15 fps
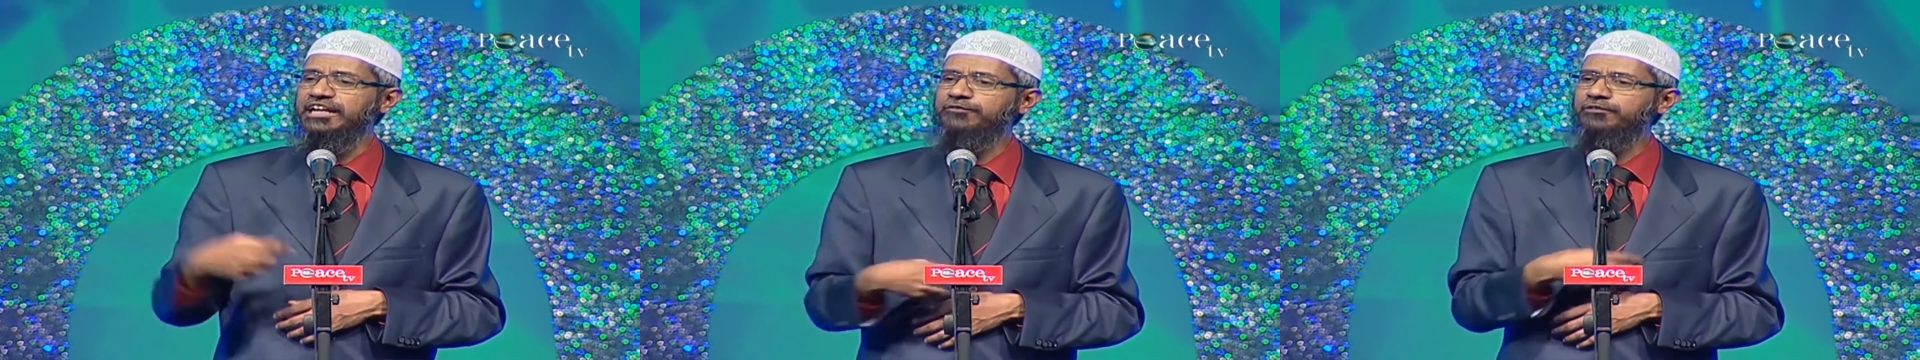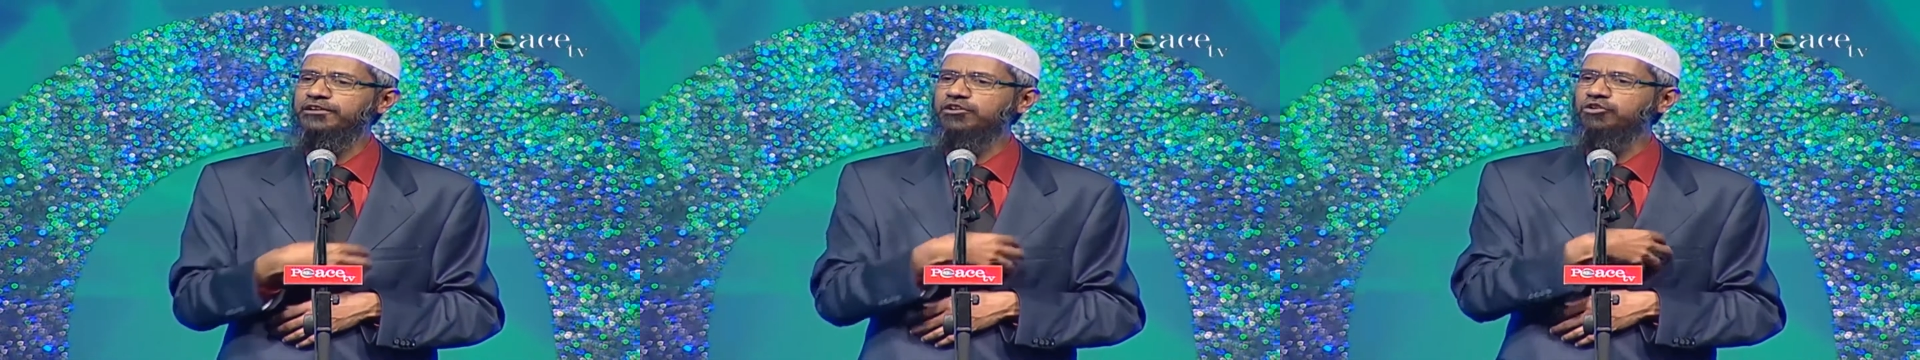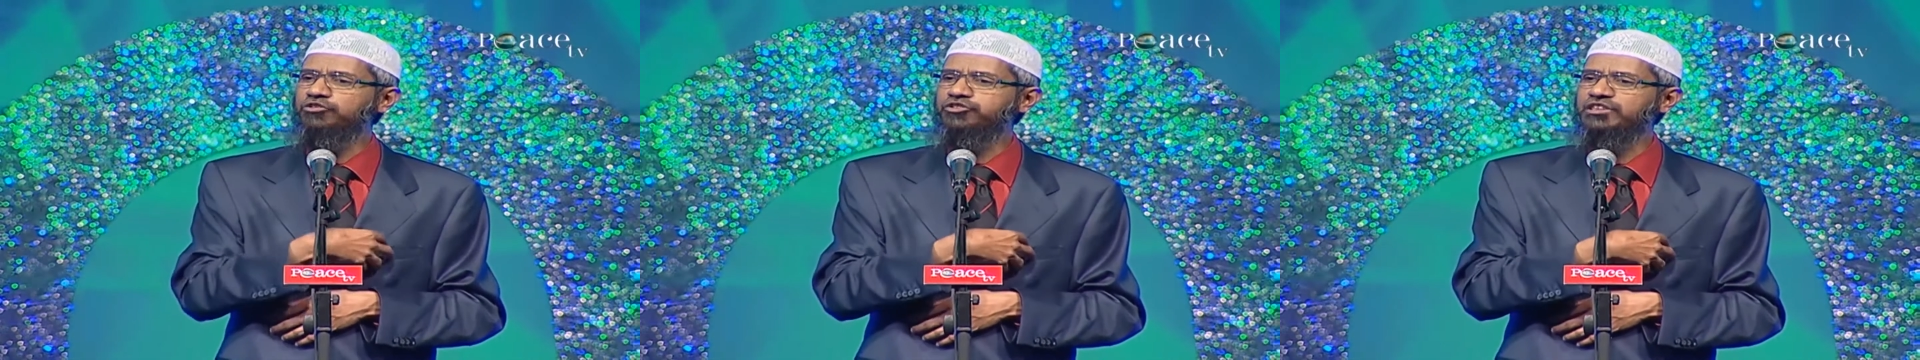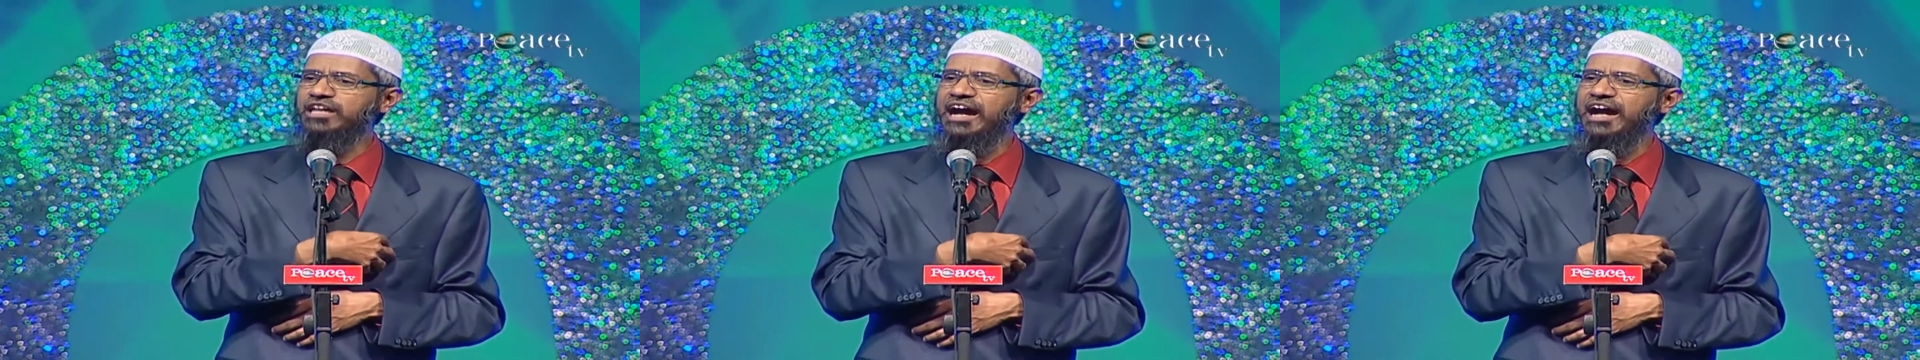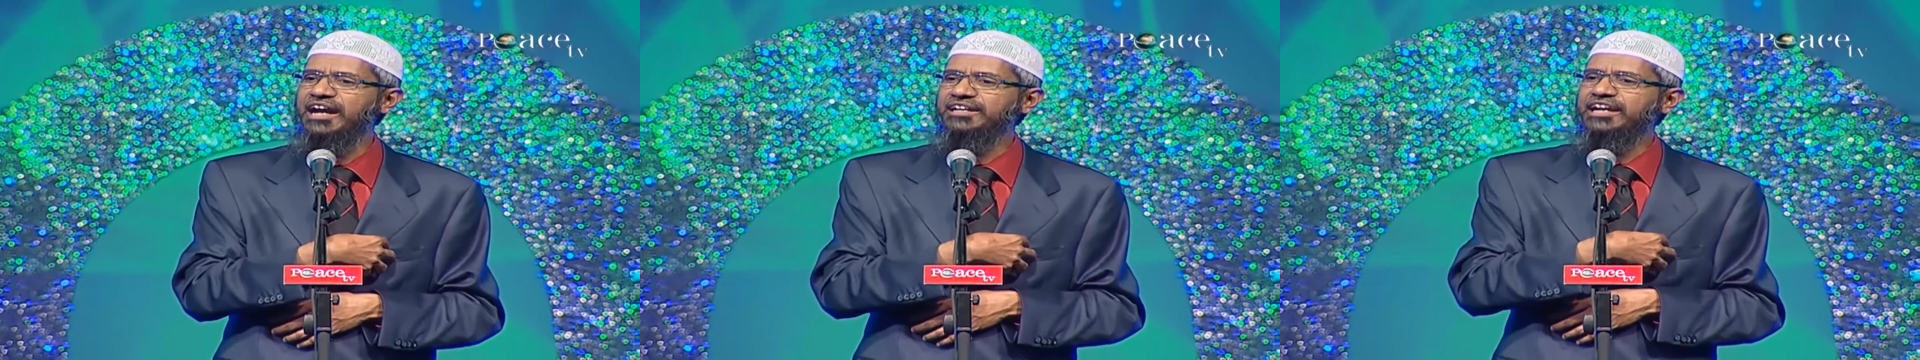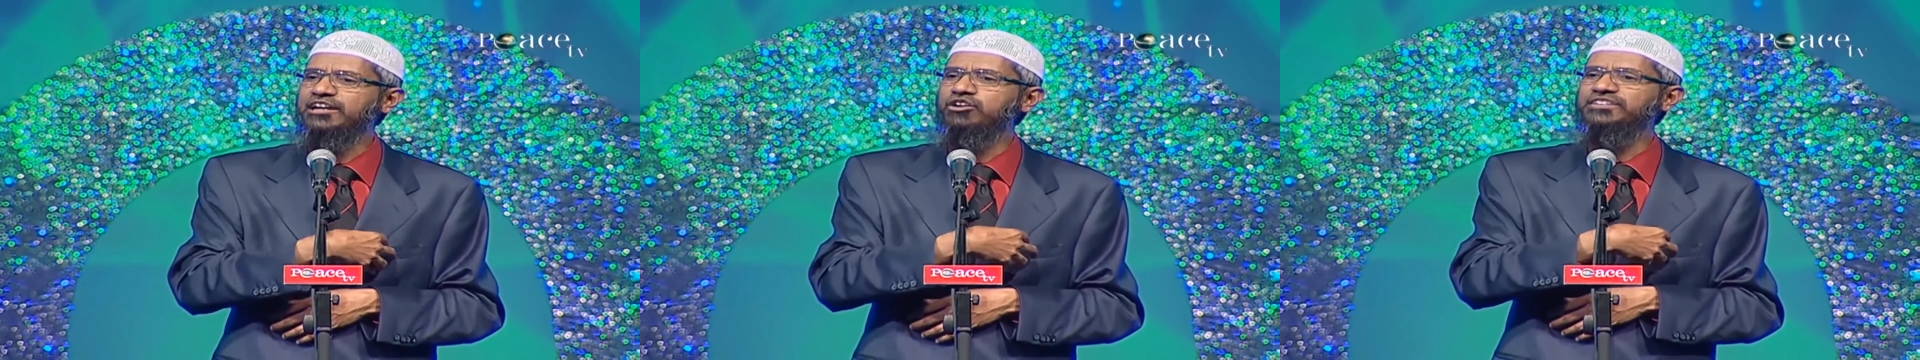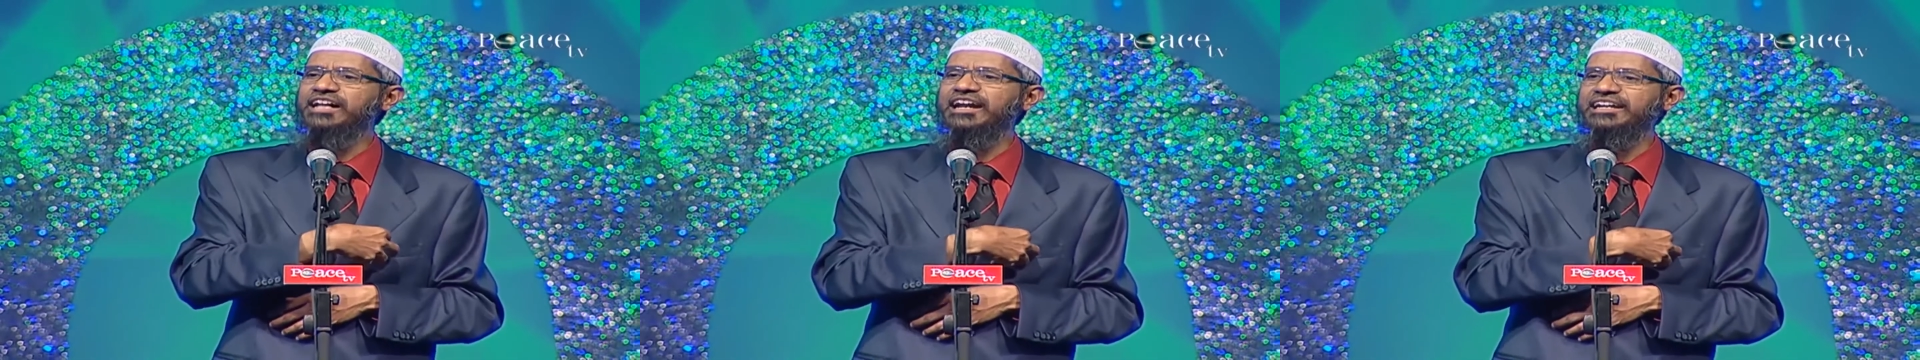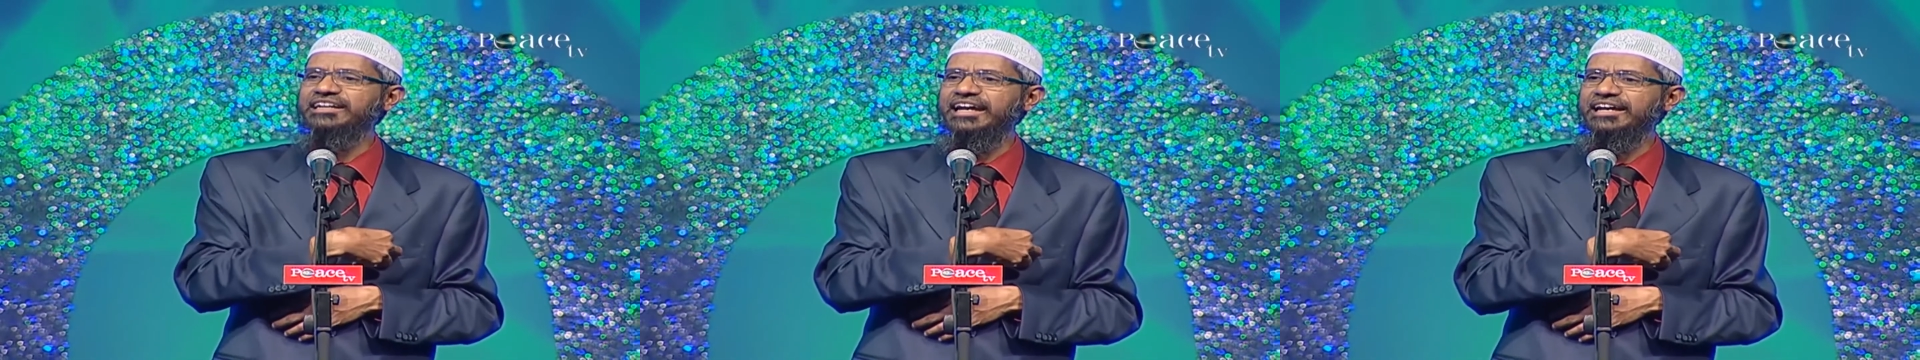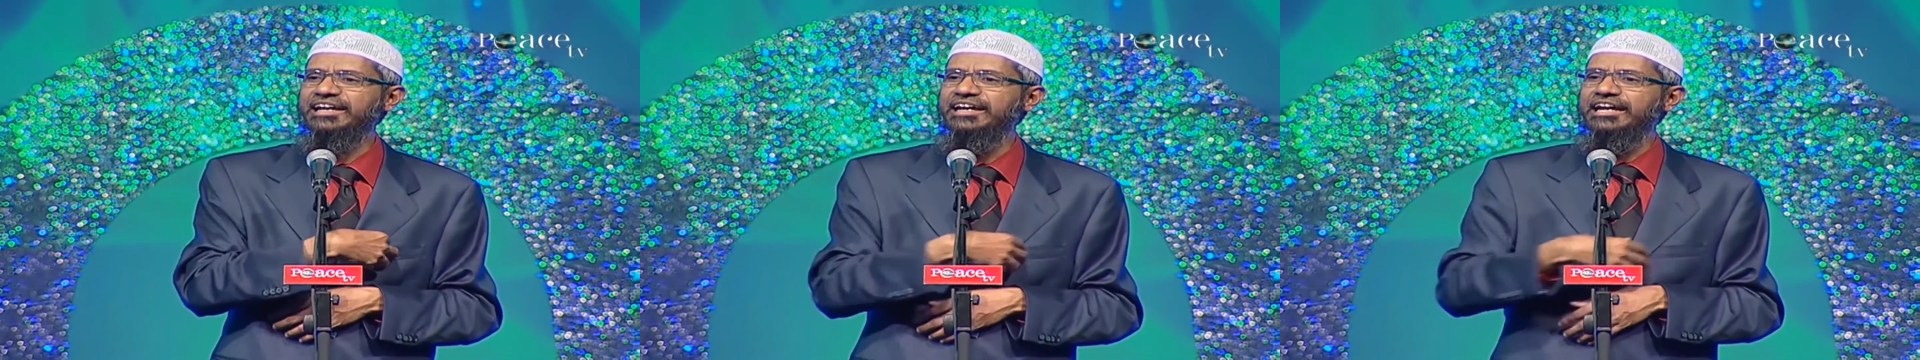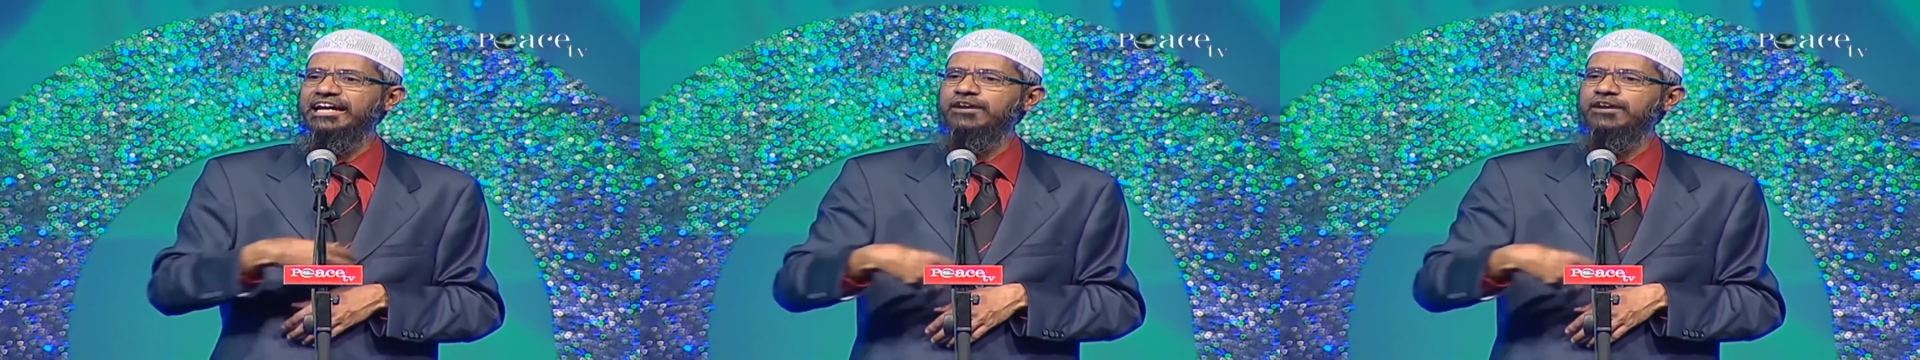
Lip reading: If it goes to the heart, it can cause heart attack.